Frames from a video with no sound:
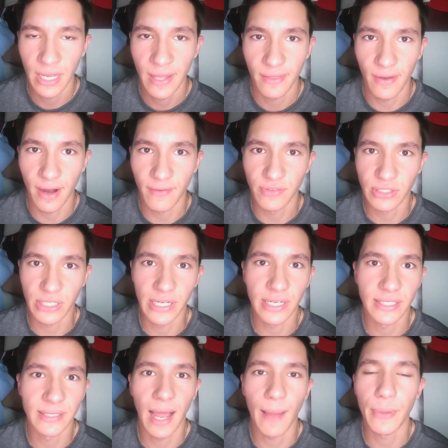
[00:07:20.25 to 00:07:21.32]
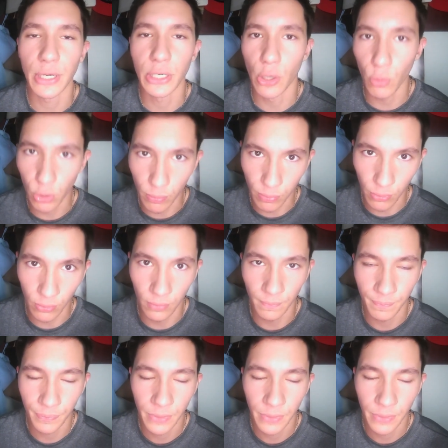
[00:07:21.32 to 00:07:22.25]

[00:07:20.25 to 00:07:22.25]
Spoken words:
that I've seen. It's not been notable.